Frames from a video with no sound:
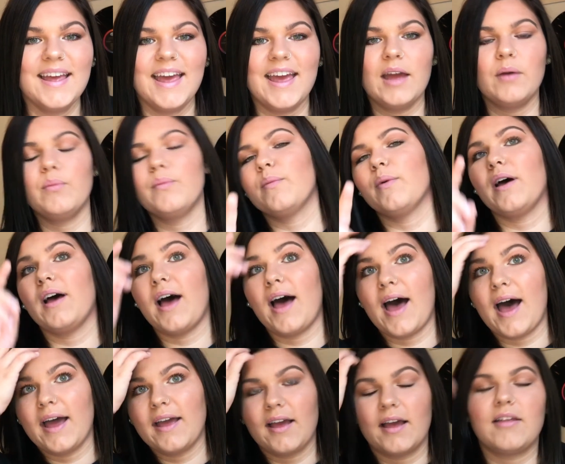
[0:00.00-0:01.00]
And
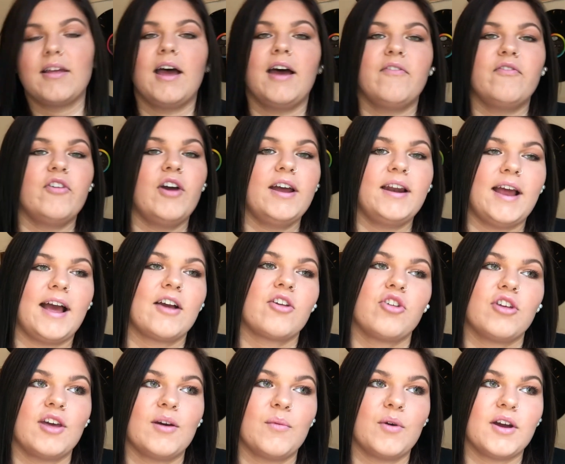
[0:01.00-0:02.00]
a friend
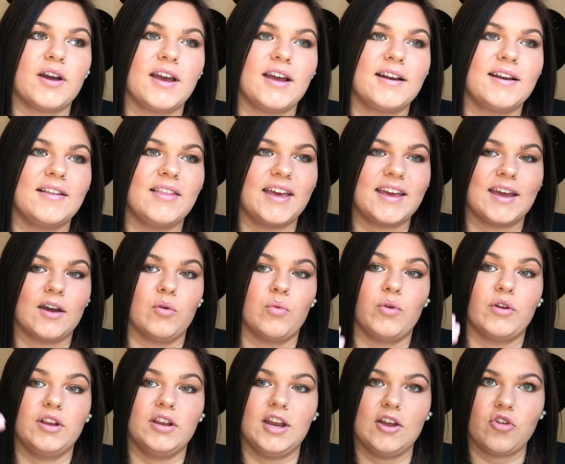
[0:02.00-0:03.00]
actually at work had to like
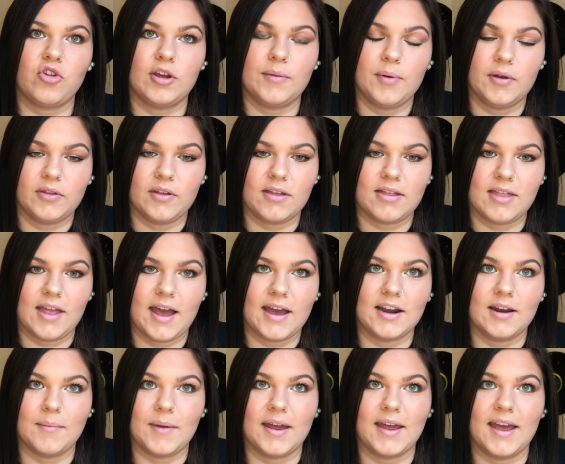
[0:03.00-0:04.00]
initially put this thought
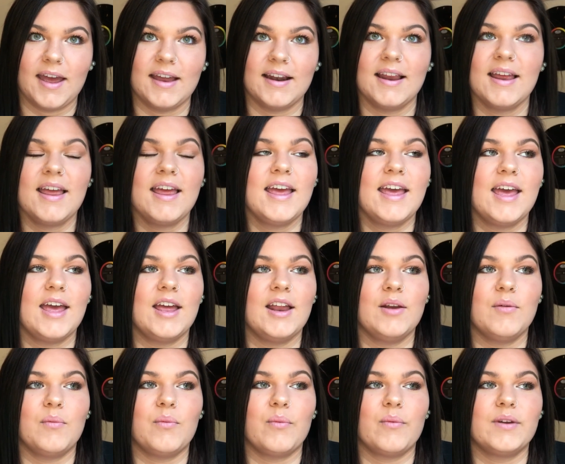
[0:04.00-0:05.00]
into my head, and
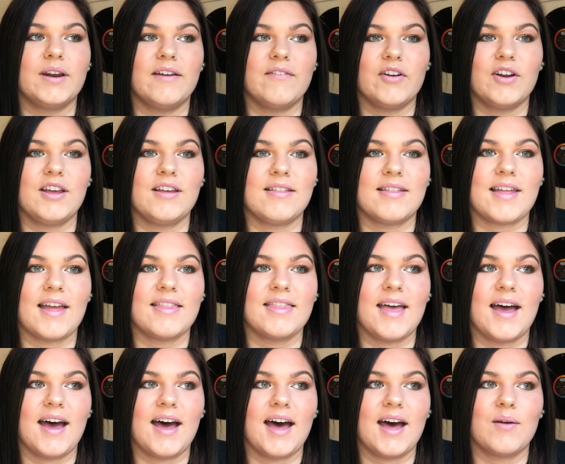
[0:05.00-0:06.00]
whenever he said
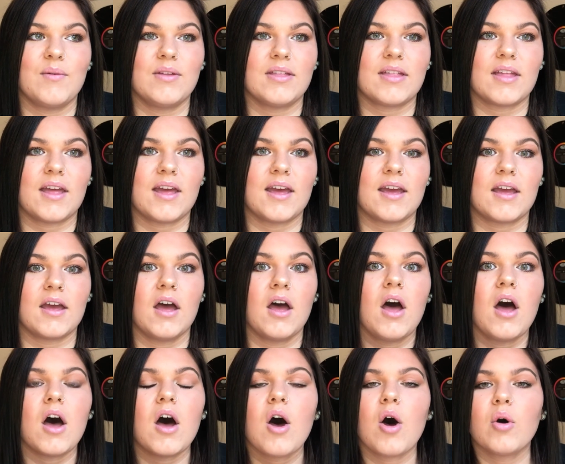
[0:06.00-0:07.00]
that, I was like,
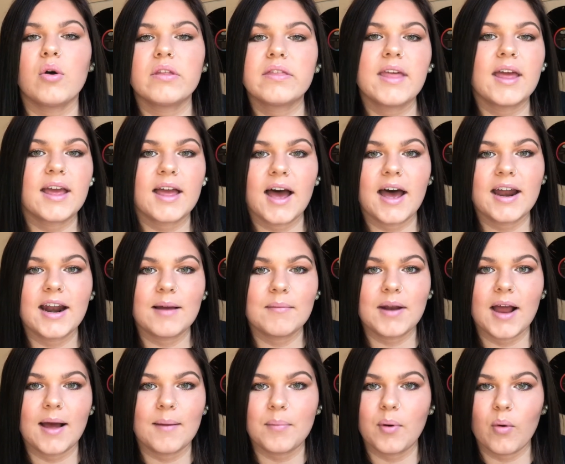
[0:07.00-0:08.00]
oh, thank God I'm
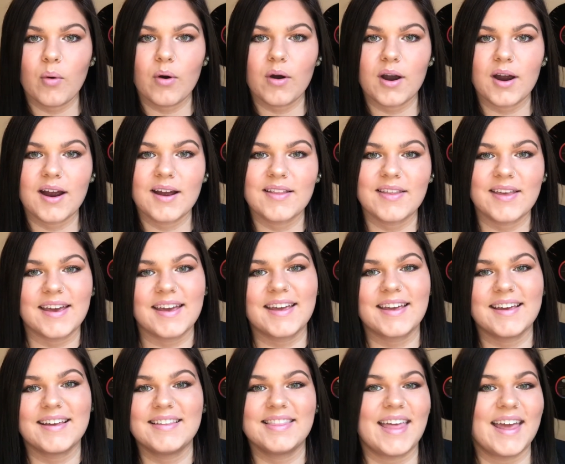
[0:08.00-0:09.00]
not poor. Like,
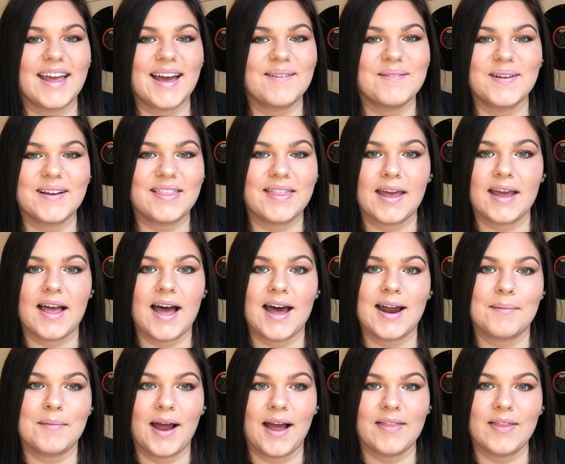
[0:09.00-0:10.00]
thank God
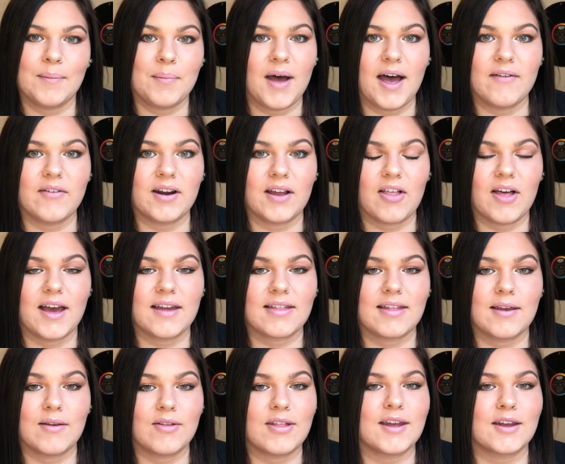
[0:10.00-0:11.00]
I'm not in the poverty class. And
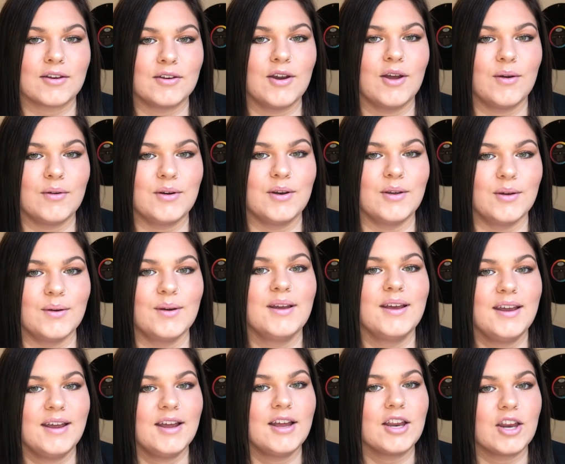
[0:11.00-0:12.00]
he was like, no, dude,
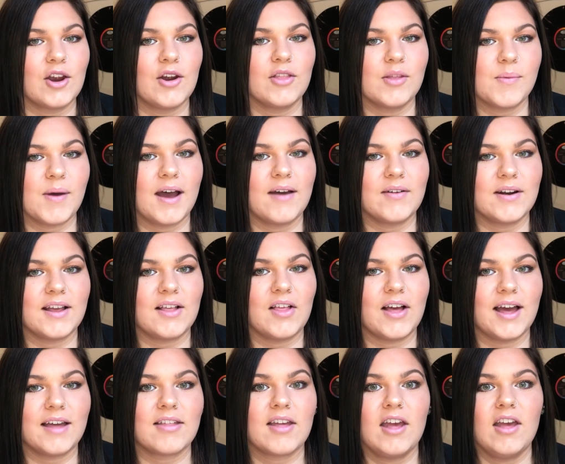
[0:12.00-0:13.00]
you're in the poverty
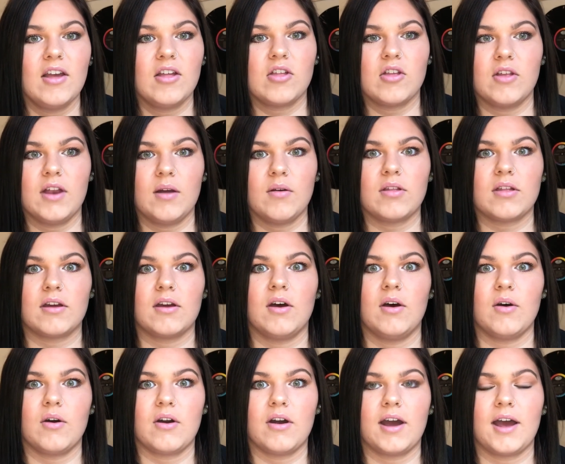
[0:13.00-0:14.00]
class. So then I was like,
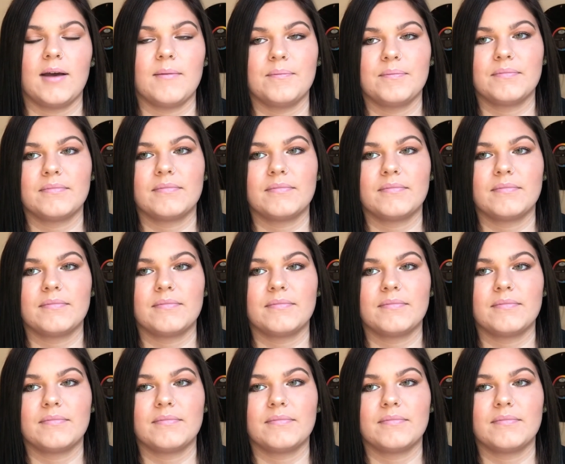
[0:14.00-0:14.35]
oh crap,